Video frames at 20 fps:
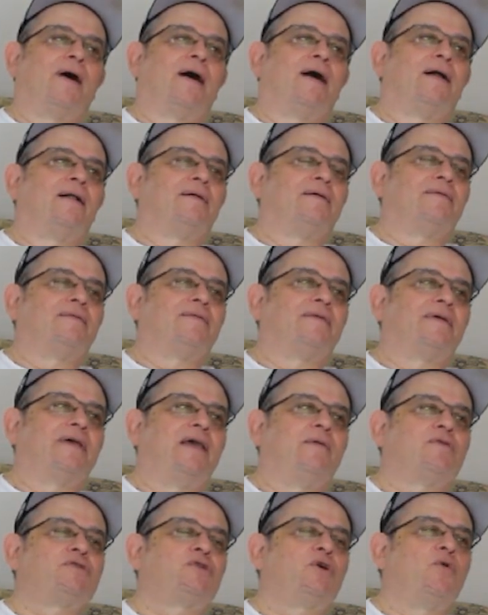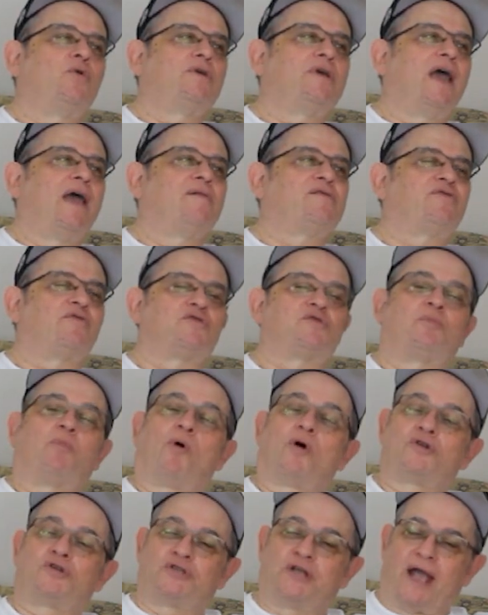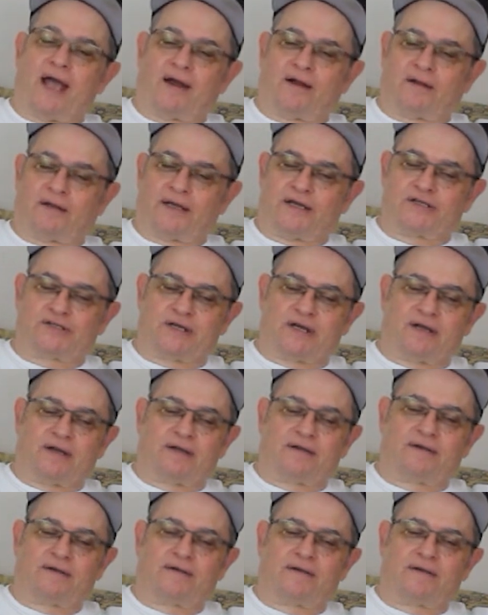Well, he was doing games for Sports Channel, Lisa.